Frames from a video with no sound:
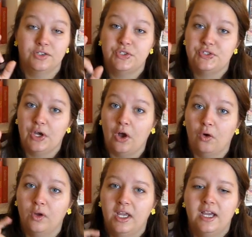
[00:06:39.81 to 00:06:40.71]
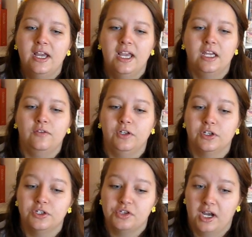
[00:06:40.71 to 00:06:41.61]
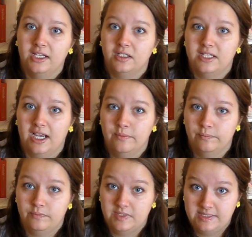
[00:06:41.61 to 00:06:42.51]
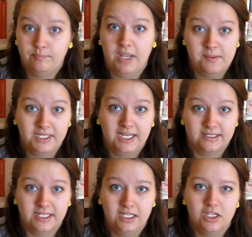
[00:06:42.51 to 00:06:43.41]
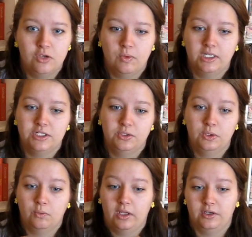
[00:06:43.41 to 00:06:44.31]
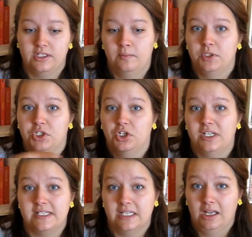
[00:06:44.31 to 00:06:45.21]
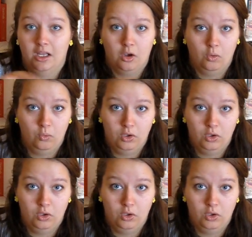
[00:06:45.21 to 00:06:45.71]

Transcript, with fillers: So if you're trying to time baby dancing, you want to do it while your temperature is low.